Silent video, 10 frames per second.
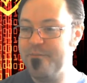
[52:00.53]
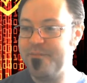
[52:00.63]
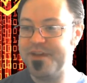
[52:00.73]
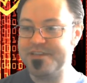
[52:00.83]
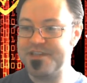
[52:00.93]

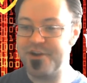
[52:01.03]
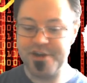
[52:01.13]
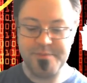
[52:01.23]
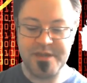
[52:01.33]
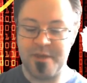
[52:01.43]
because they're going
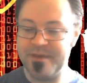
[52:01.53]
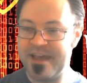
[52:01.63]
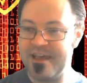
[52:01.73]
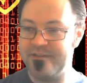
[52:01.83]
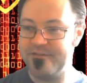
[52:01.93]
to be coming
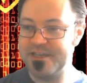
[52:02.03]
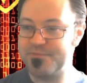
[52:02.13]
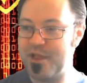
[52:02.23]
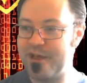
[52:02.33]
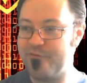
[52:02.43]
at this
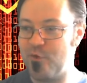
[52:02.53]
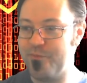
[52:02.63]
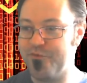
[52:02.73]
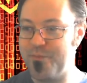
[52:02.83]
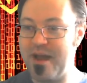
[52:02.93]
platform
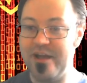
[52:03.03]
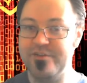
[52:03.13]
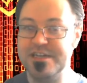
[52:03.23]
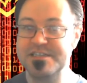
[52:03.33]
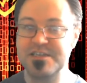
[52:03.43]
from Hive
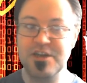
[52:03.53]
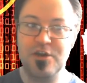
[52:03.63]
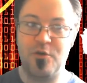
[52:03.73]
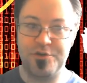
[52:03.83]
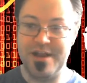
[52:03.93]
List
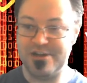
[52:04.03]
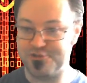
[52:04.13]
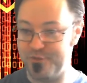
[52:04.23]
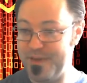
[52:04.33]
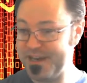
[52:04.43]
or
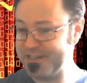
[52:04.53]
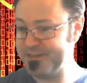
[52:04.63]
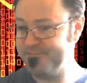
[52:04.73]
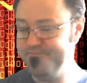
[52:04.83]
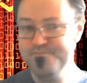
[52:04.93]
Natural
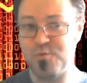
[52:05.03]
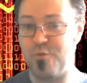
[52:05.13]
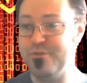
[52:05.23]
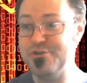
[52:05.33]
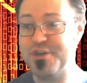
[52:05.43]
Medicine or
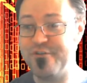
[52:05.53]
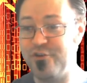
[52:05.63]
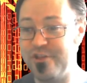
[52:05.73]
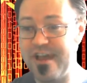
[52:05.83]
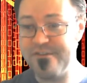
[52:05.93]
Music for
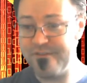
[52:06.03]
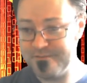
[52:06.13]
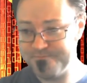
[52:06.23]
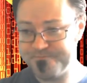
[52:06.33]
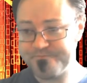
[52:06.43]
Life
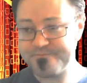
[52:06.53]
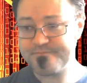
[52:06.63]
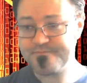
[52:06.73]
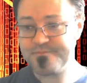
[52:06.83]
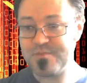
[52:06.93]

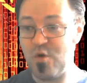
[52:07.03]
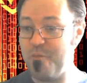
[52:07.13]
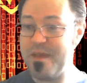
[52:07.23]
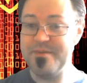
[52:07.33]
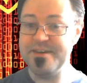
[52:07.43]
or
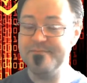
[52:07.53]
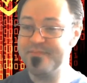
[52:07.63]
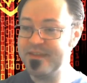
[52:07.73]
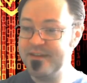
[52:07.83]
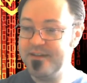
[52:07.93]
maybe
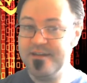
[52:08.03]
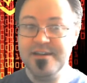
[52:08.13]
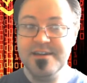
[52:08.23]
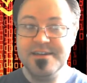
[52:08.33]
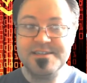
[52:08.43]

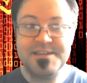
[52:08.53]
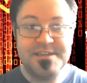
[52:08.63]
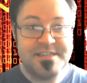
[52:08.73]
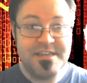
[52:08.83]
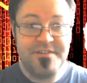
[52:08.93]
Cine
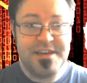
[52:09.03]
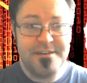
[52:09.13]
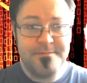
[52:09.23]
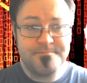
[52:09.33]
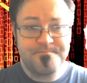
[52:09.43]

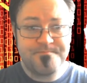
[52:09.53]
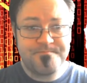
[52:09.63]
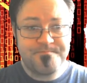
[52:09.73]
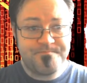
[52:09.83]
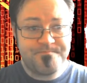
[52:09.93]
TV.
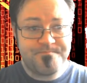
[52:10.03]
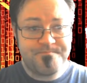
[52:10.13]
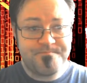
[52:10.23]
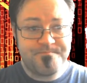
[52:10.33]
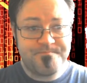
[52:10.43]

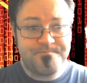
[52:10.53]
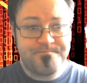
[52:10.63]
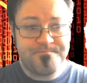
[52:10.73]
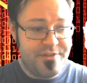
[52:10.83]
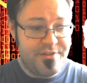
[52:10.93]

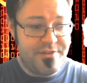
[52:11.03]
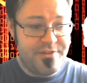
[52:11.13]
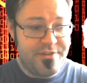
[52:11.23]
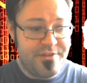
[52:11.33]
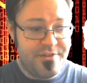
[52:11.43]
They're going to
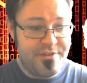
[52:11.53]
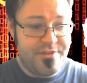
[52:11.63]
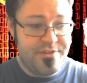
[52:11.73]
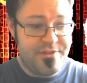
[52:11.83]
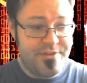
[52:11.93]
be
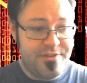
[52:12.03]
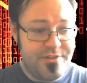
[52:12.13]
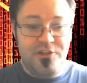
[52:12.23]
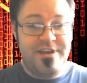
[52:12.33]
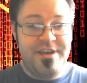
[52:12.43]

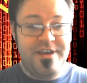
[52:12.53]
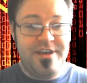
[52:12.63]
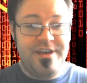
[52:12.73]
looking